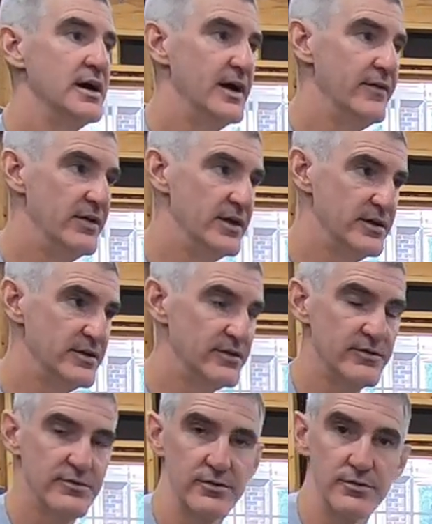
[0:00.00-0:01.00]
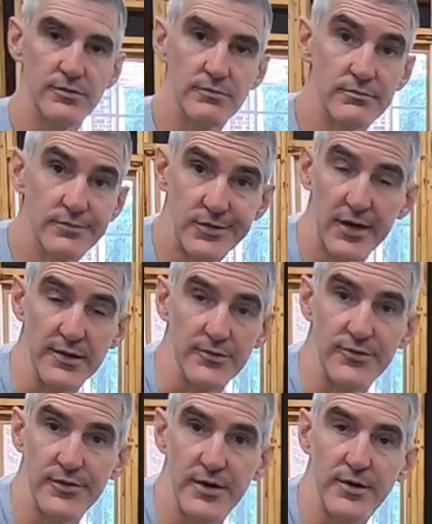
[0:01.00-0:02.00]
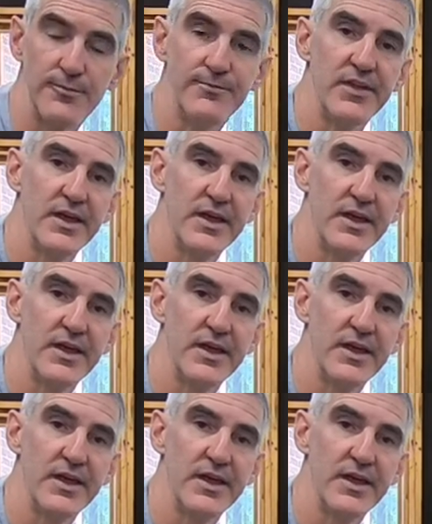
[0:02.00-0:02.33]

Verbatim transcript: and then two skins. So